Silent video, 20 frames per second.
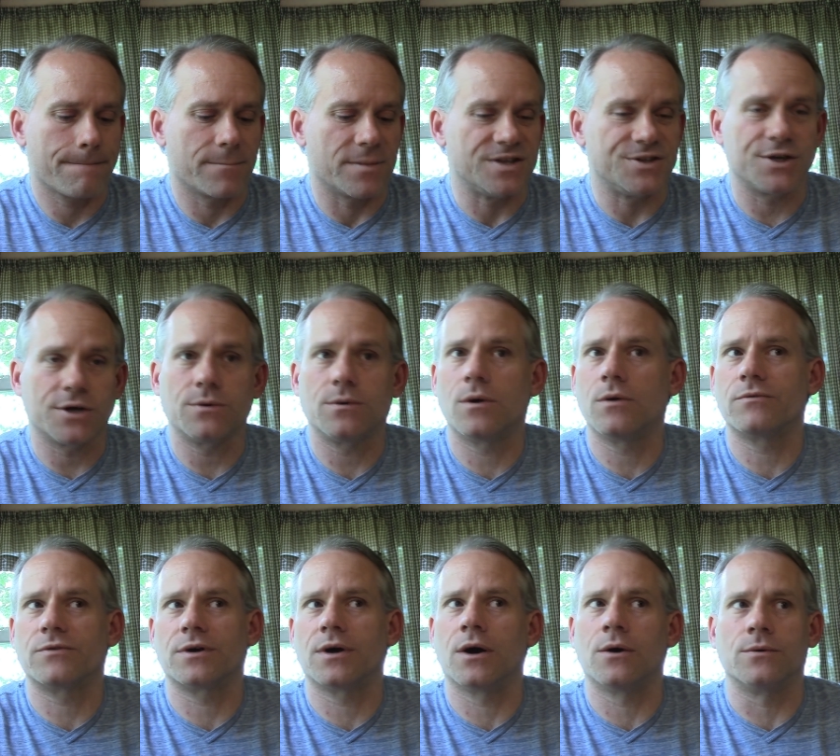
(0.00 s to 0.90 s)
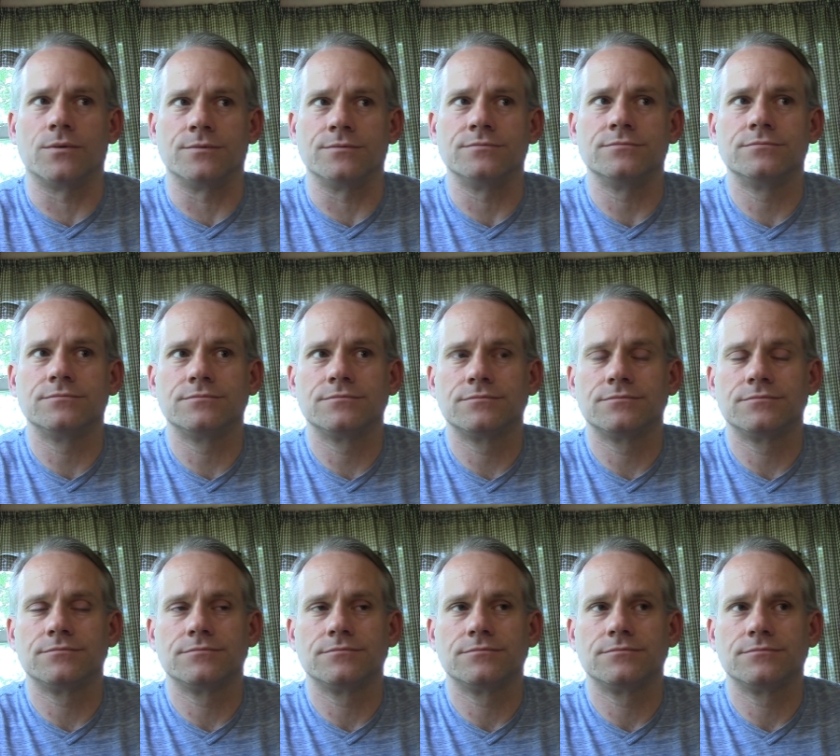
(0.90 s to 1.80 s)
Don't overown.
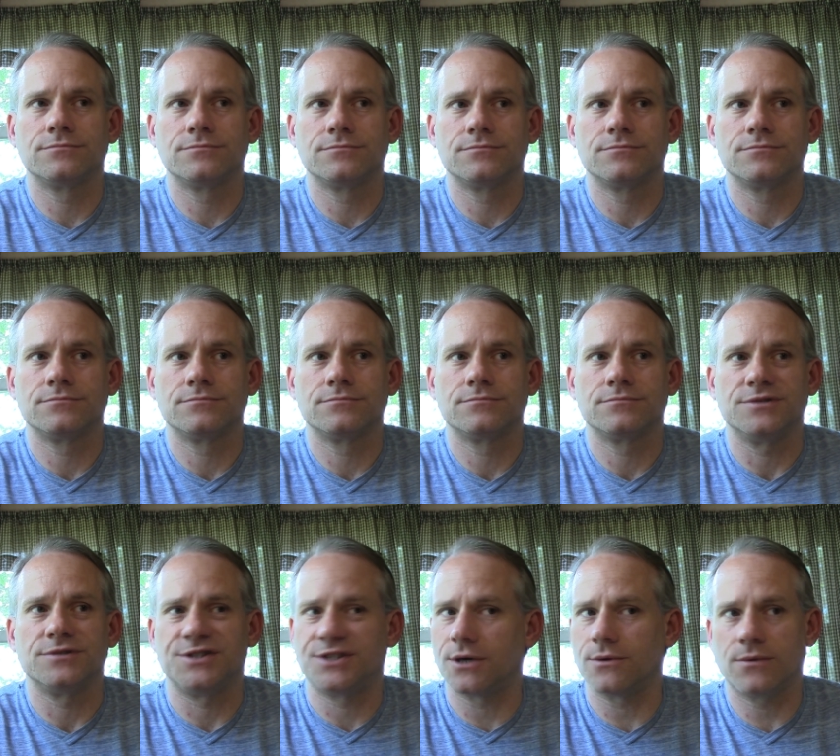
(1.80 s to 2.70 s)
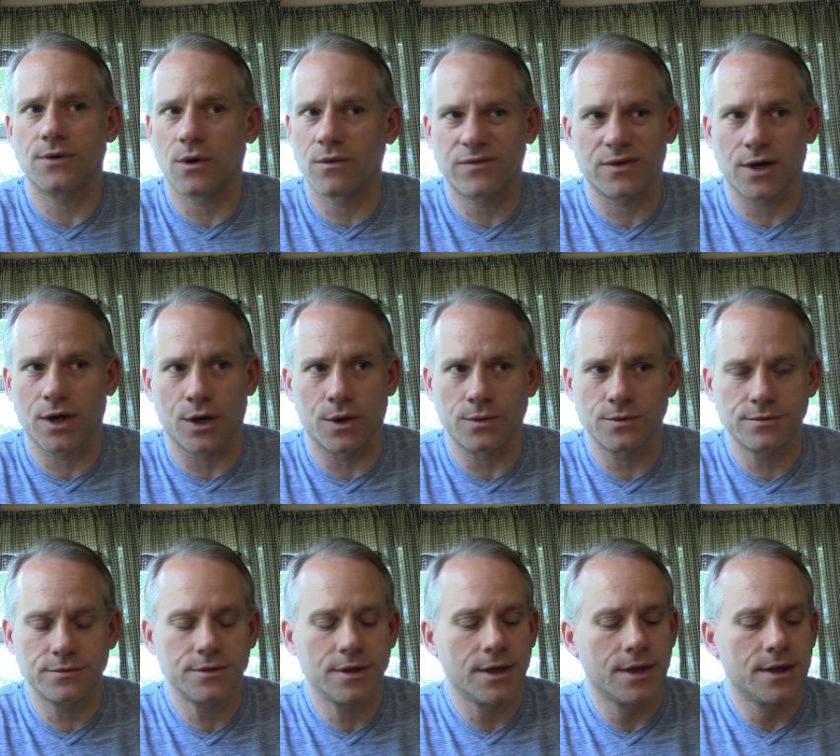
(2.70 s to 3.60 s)
Don't
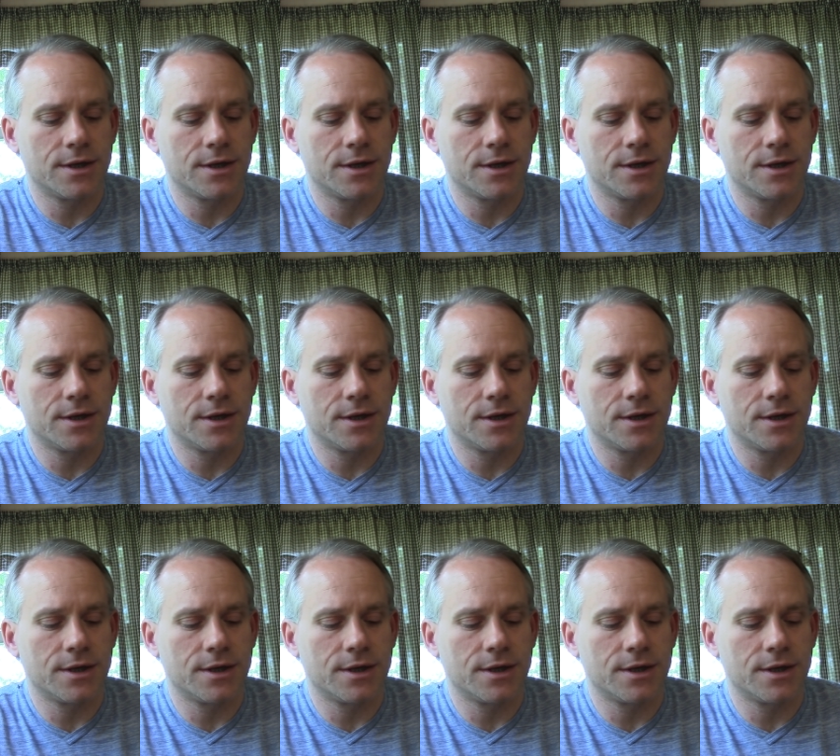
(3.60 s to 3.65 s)
overown.